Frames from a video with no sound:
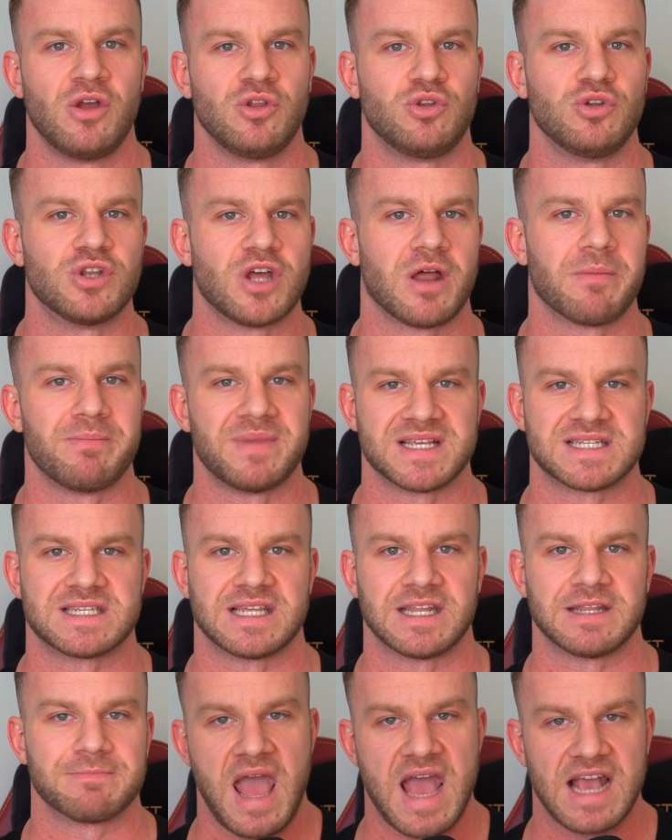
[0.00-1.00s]
Do not miss
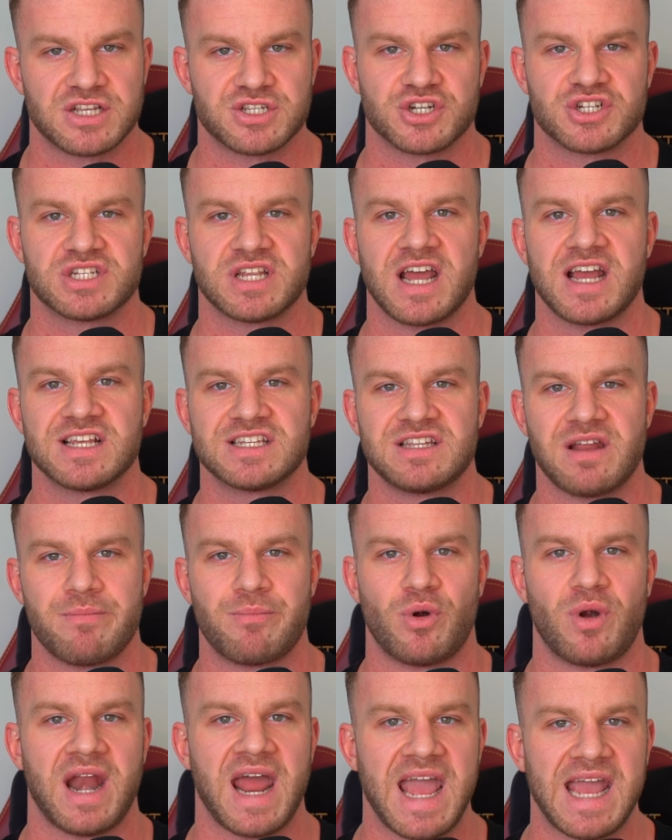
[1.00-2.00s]
it. Exercise
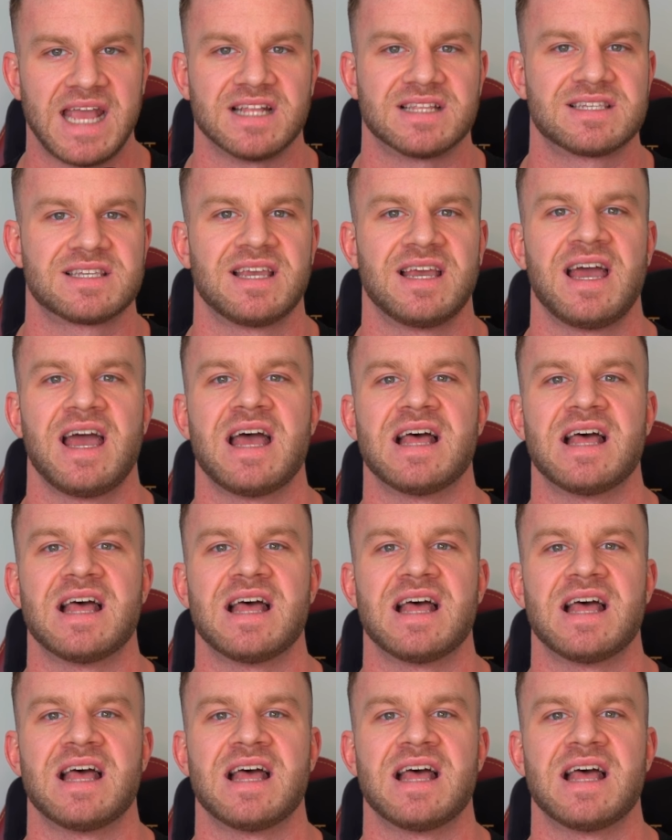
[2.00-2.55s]
number 8,